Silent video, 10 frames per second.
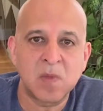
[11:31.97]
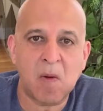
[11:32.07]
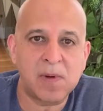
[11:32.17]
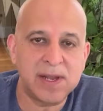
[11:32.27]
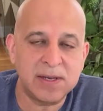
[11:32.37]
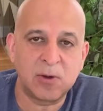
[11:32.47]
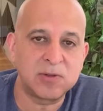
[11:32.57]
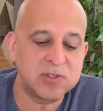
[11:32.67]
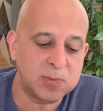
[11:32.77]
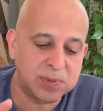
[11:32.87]
Okay, and
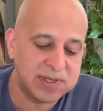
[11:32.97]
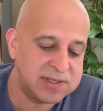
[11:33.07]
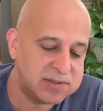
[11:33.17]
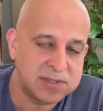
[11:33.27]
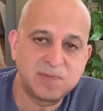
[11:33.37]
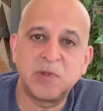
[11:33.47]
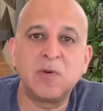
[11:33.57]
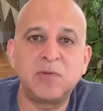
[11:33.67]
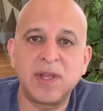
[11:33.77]
also please don't